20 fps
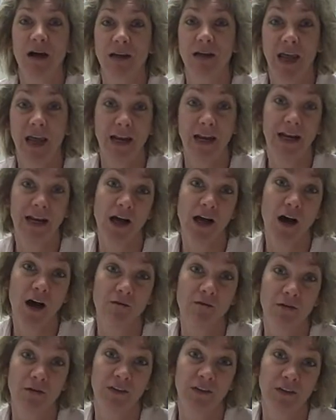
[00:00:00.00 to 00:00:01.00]
Katy
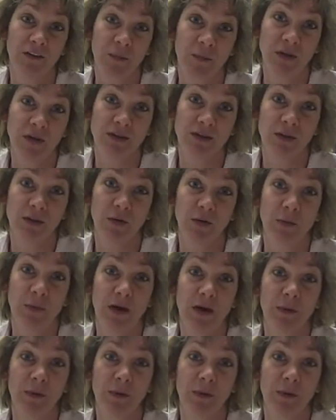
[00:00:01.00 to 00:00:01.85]
conference that we do.